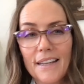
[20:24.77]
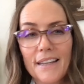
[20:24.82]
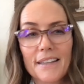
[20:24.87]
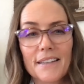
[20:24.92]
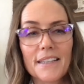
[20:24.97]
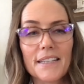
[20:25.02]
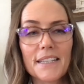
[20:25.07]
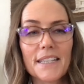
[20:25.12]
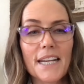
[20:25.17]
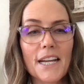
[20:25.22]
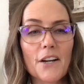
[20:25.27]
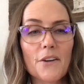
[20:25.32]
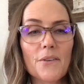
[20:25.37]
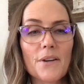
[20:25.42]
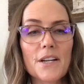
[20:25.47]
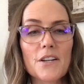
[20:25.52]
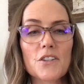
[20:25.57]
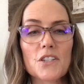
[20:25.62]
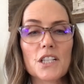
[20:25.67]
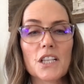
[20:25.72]
The
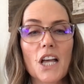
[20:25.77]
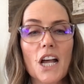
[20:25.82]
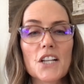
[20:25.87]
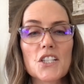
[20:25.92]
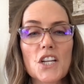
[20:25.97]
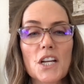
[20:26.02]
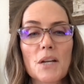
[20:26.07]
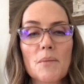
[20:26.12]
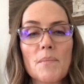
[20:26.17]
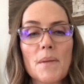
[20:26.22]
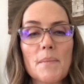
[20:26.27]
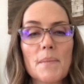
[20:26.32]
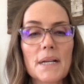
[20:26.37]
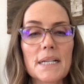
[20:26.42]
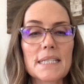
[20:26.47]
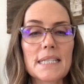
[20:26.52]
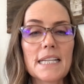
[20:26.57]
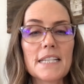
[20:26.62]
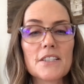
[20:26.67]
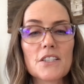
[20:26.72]
narrator's logic
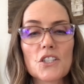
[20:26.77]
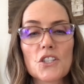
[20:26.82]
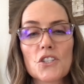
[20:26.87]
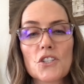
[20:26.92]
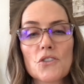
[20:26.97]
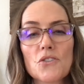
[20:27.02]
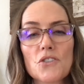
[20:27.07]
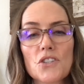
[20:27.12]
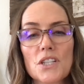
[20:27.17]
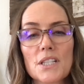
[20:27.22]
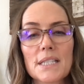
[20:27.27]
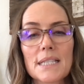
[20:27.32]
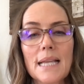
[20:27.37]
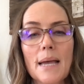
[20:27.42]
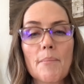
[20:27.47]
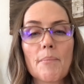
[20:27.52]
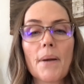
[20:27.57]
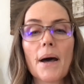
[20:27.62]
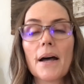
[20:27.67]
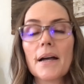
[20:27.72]
mimics institutions
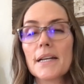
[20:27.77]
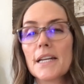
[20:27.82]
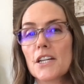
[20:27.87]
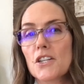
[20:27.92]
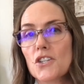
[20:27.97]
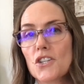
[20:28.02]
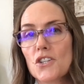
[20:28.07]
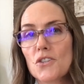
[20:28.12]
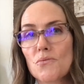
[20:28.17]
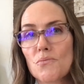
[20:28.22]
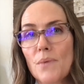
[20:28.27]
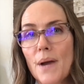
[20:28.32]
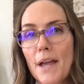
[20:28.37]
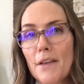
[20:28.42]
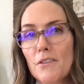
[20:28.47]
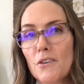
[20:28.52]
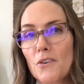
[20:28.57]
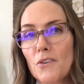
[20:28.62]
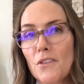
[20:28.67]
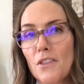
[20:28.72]
that punish
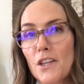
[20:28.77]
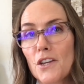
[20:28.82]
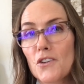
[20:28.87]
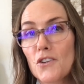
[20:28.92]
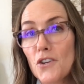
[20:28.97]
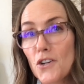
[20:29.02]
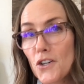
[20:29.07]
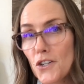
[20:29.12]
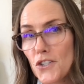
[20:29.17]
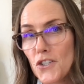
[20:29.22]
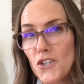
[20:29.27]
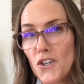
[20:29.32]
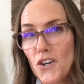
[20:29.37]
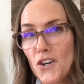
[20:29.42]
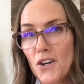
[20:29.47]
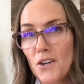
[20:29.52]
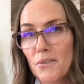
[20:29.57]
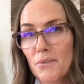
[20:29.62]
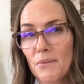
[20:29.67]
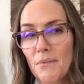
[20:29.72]
rather than
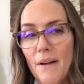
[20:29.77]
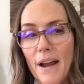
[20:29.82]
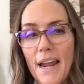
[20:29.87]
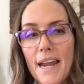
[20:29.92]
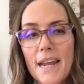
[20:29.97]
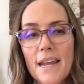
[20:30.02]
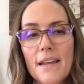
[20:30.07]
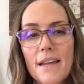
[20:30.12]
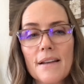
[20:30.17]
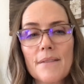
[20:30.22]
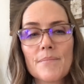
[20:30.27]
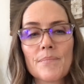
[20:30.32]
nurture, right?